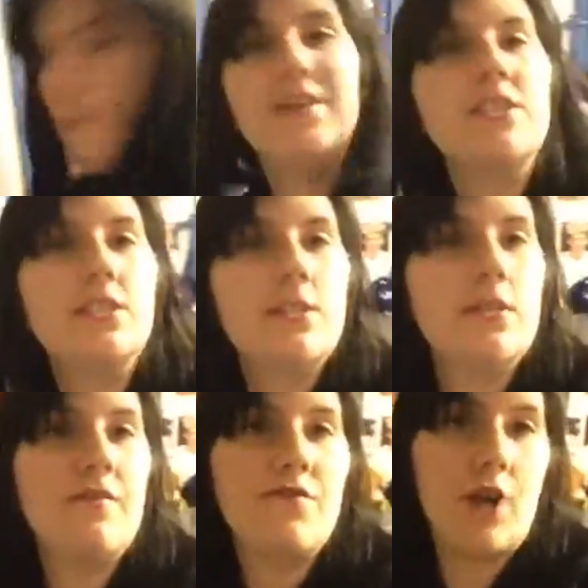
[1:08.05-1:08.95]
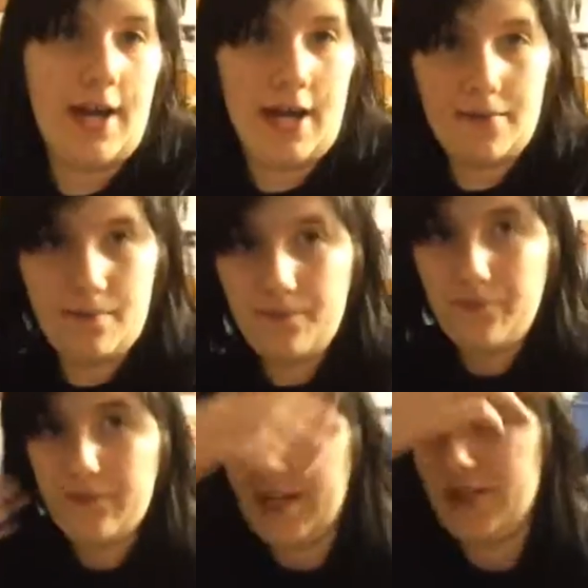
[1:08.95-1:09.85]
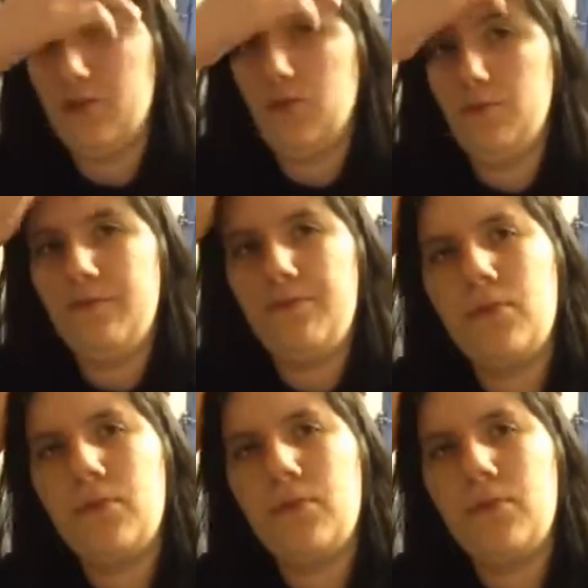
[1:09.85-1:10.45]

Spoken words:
I missed Friday at school,